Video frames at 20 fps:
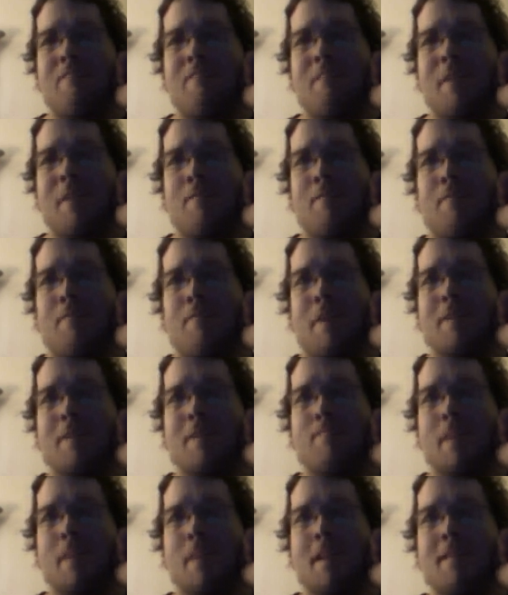been
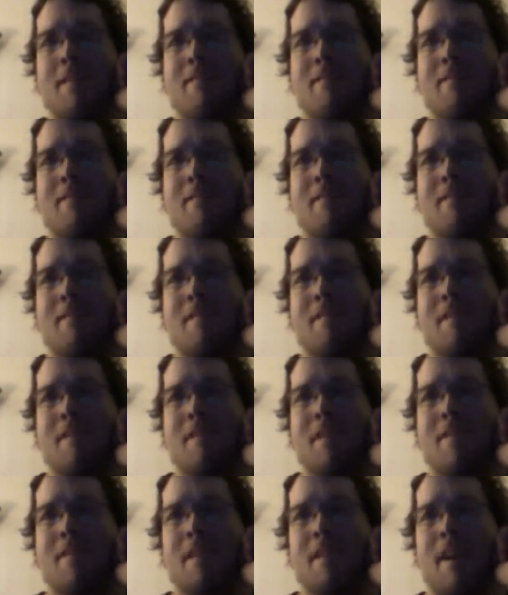impressed by this girl
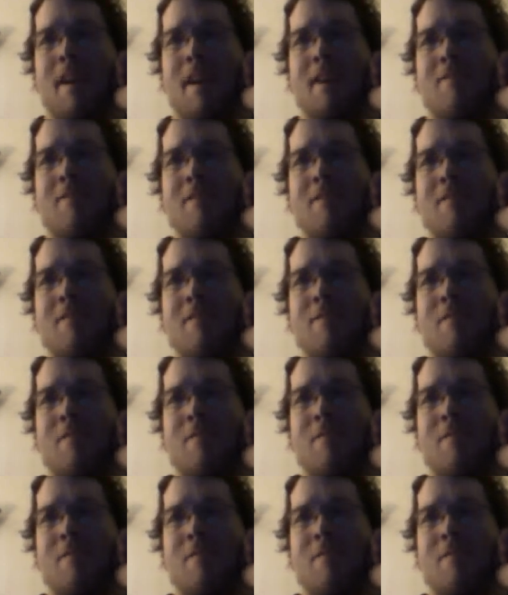as an actress